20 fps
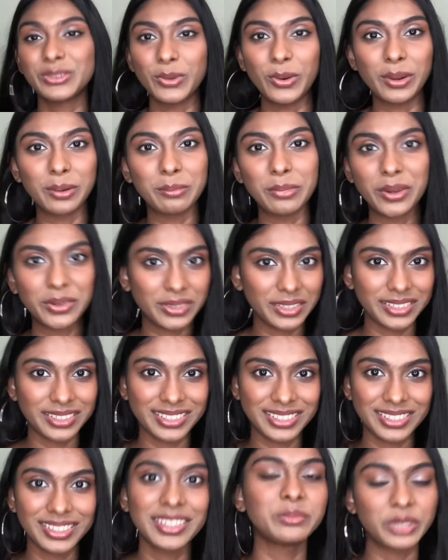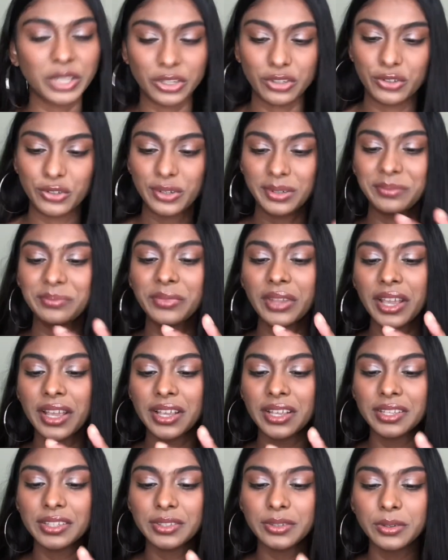talk about its texture.
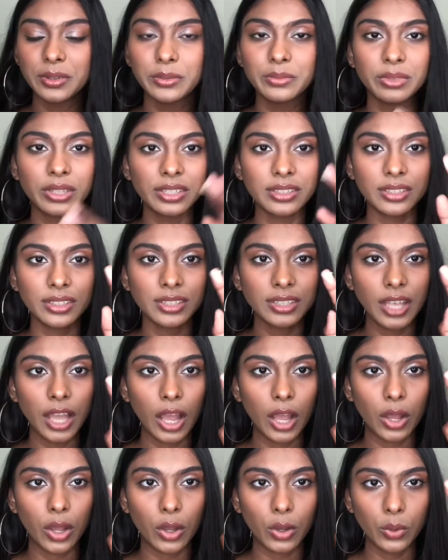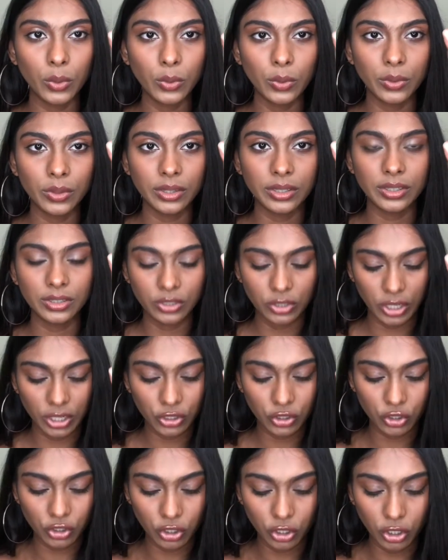So this is how the texture